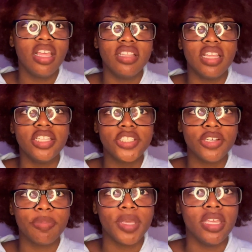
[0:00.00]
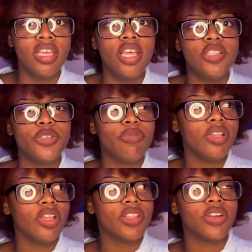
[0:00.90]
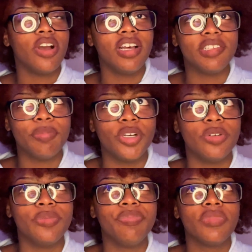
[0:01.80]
They took me to another hospital.